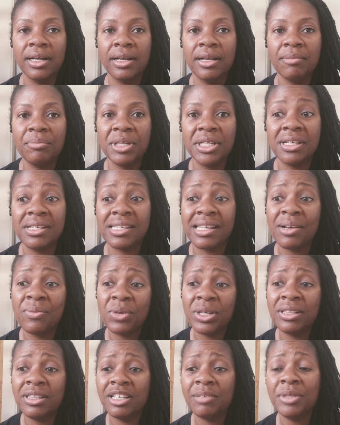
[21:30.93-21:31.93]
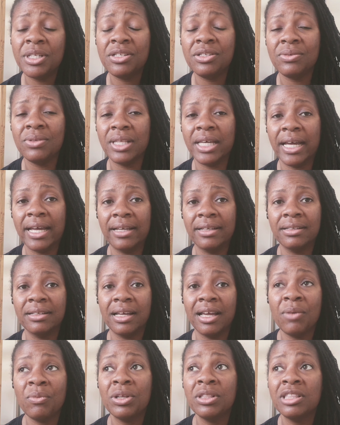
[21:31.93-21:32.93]
because I want them to do that. I
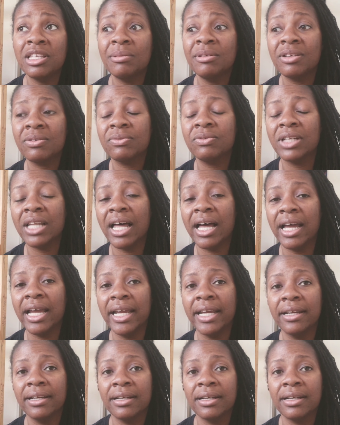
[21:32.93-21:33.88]
want them to fly,